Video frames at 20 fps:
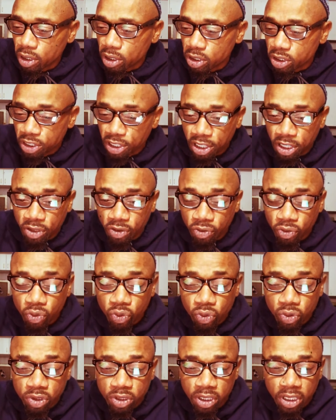set of
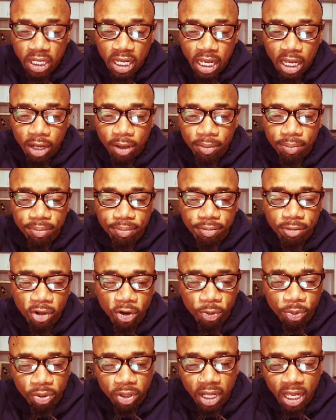rules that I
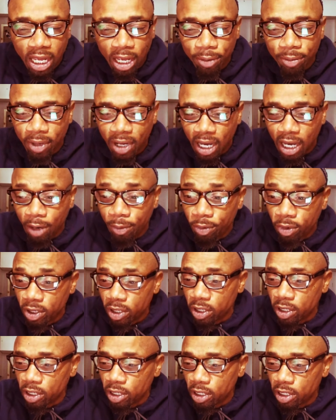apply by,
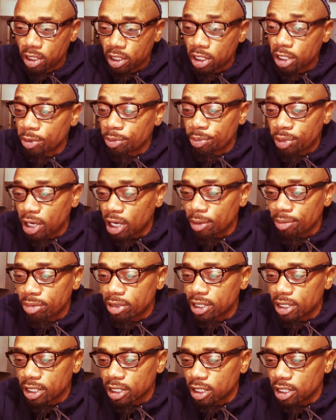but the
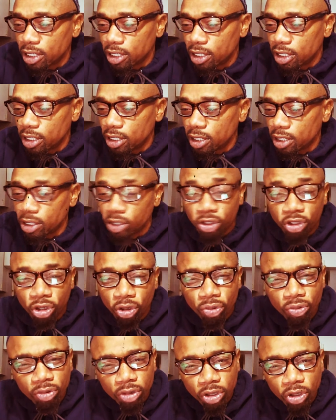public
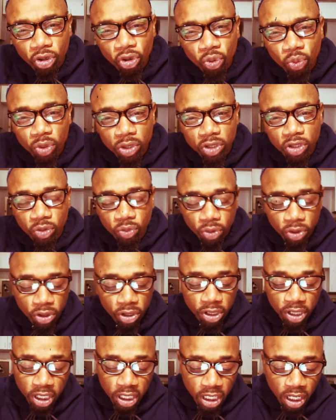don't know what the
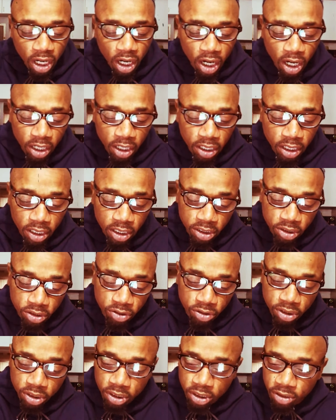word of God is. You
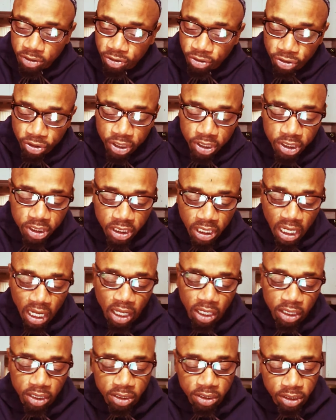just
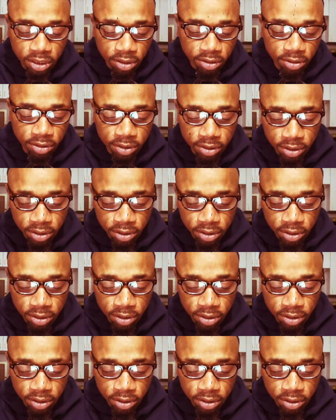freestyling, so